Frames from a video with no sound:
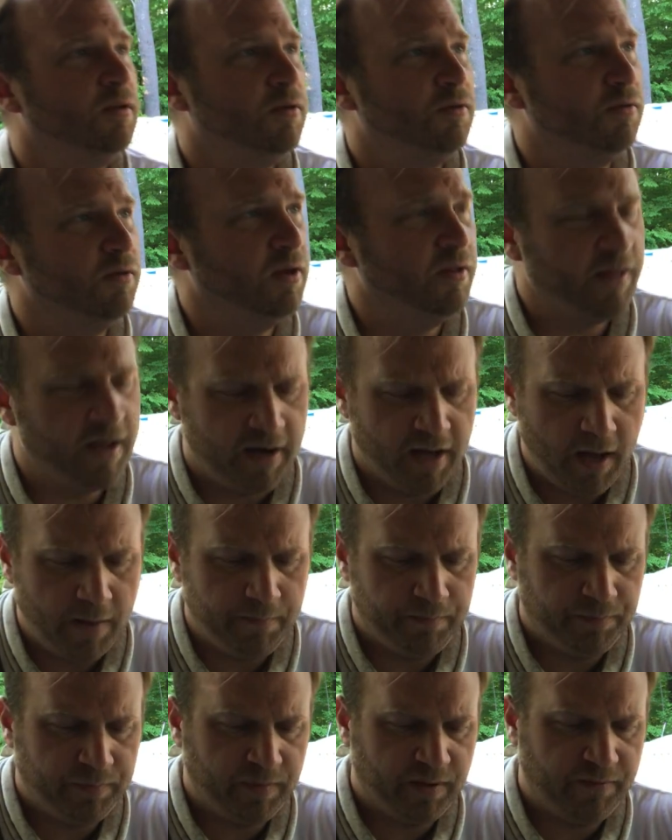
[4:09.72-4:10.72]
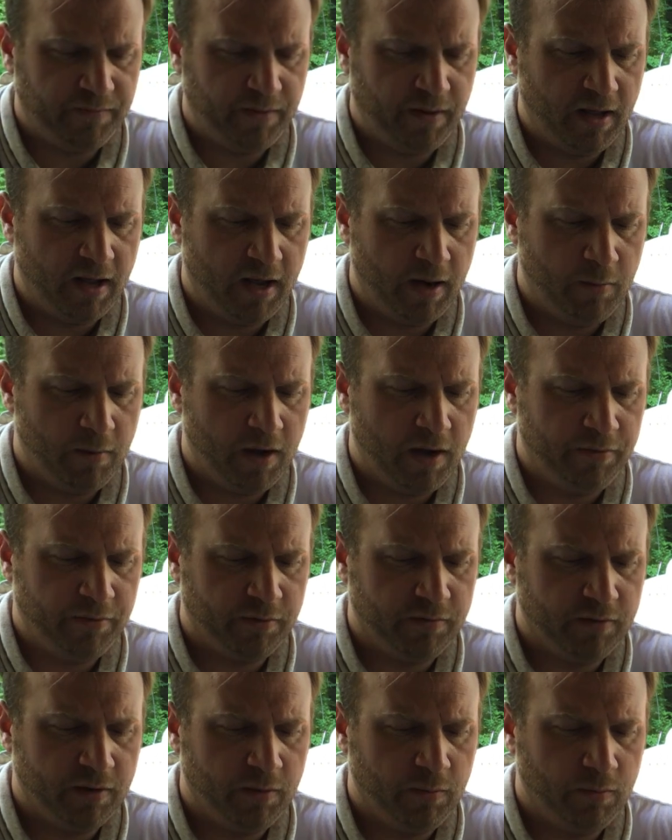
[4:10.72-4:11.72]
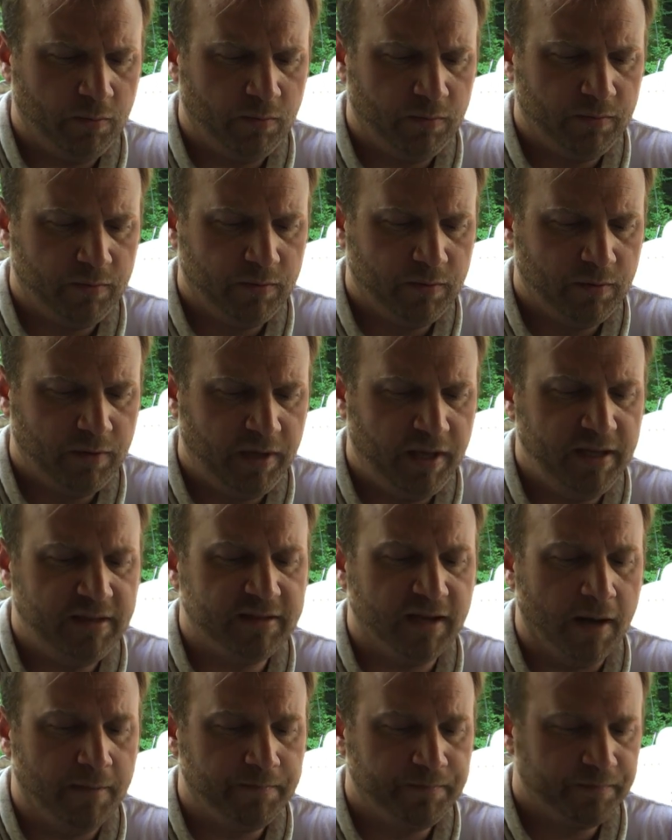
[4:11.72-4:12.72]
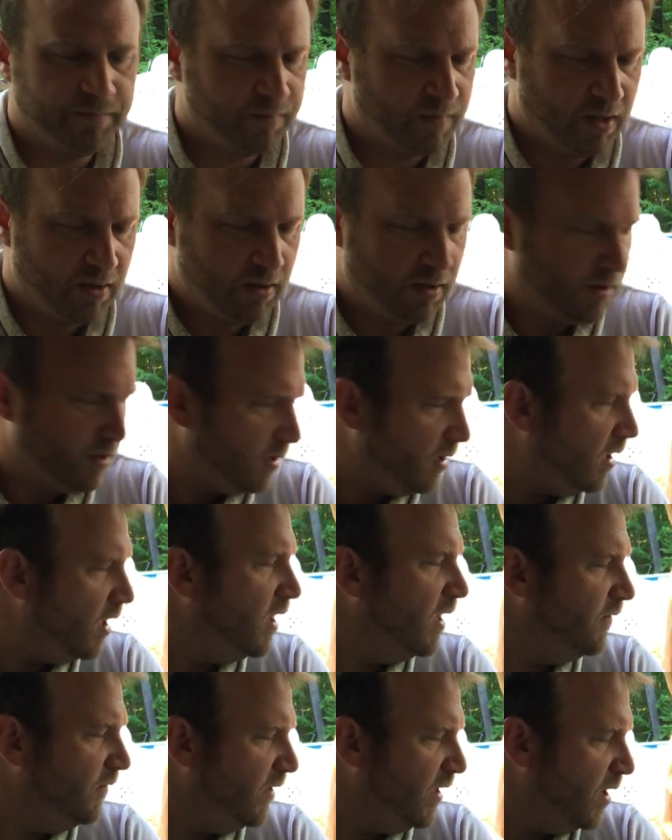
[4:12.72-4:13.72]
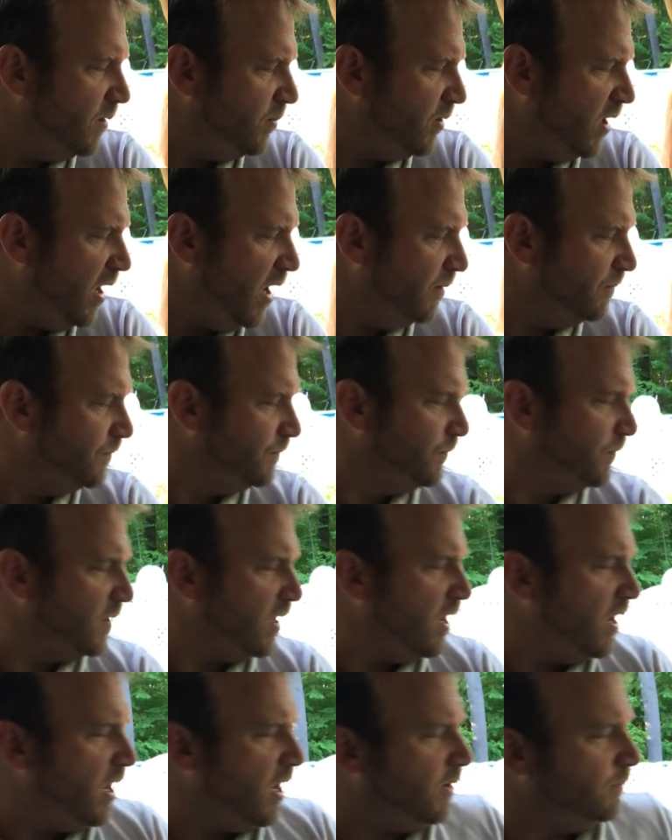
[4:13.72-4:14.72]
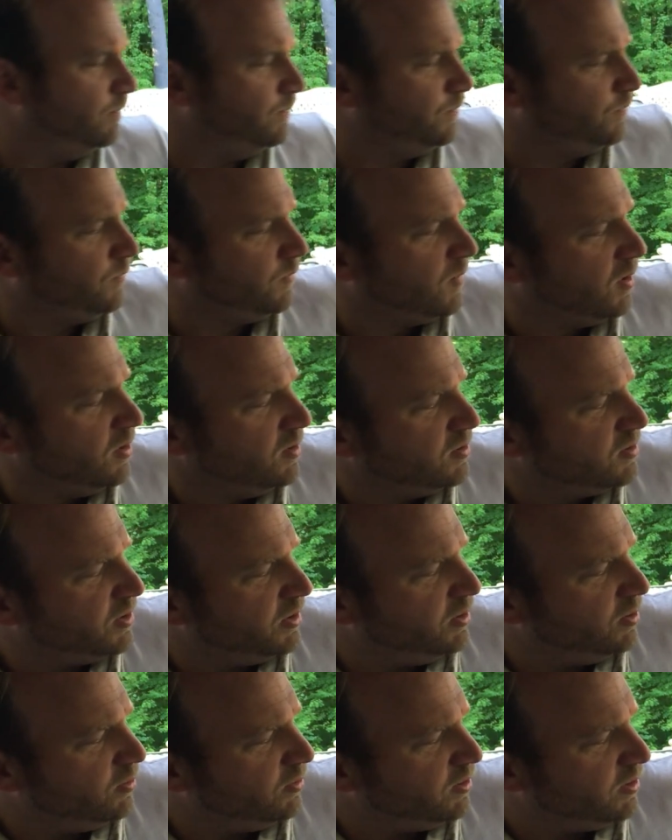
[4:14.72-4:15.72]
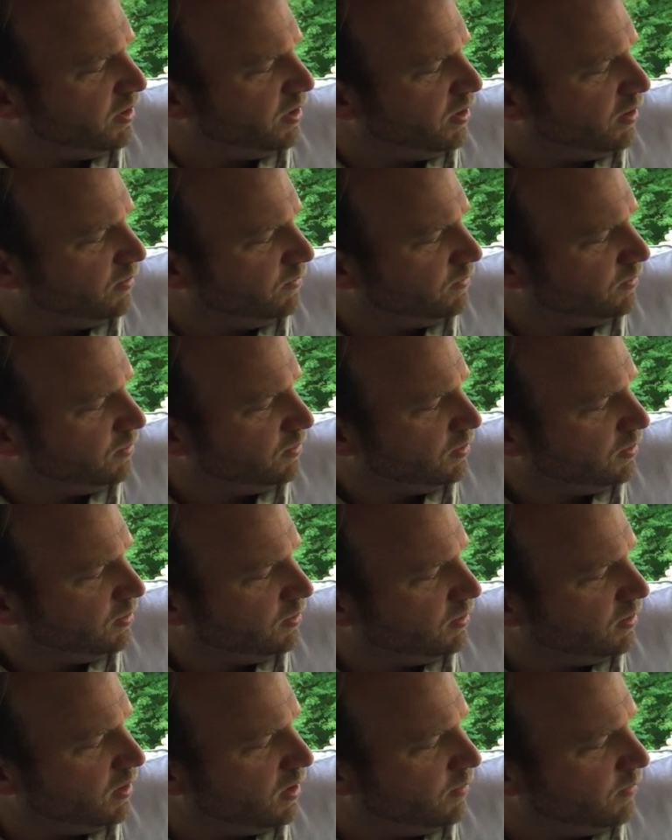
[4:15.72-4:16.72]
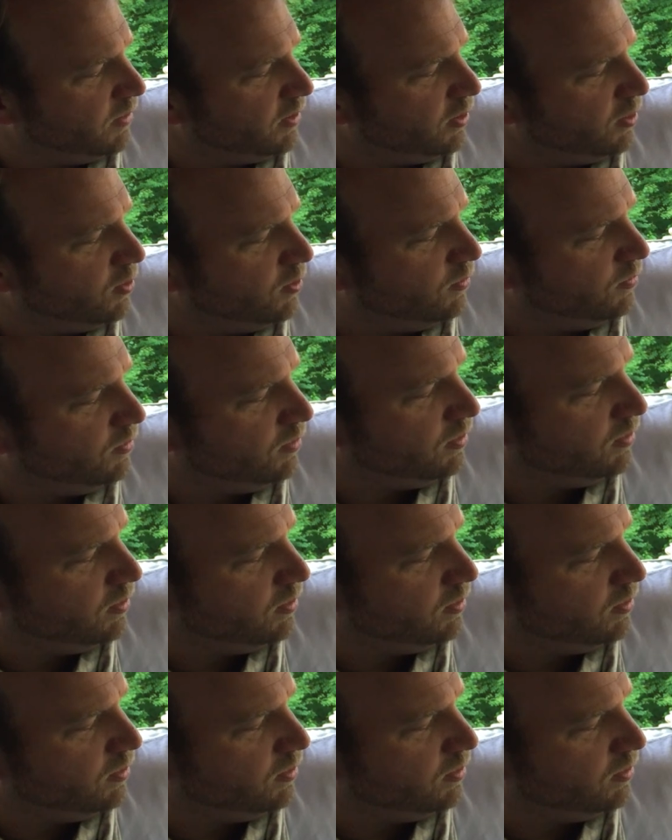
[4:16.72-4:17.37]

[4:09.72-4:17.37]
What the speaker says: grill that up. While the grill heats up, I'll have the IPA. So you know the deal. We're gonna go